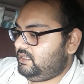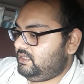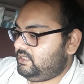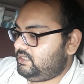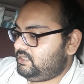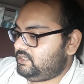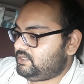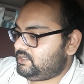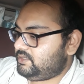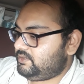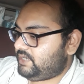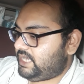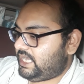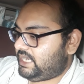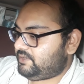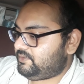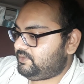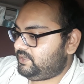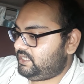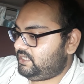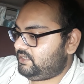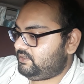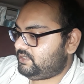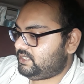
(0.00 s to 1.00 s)
So, rat
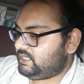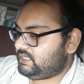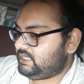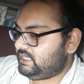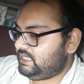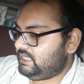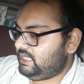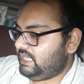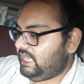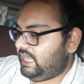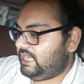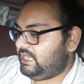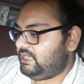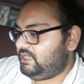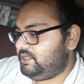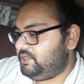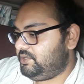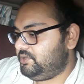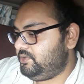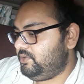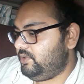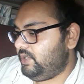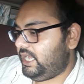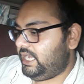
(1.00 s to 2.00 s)
without a tail, I'll
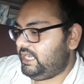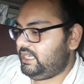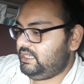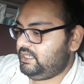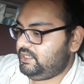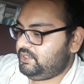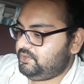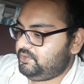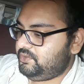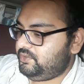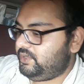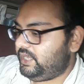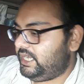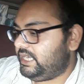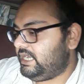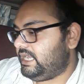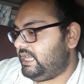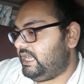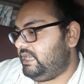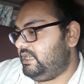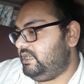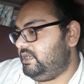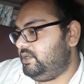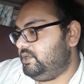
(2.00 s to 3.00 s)
do, and
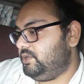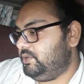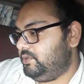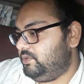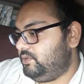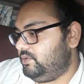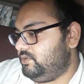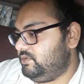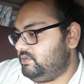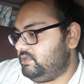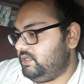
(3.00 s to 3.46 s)
I'll do.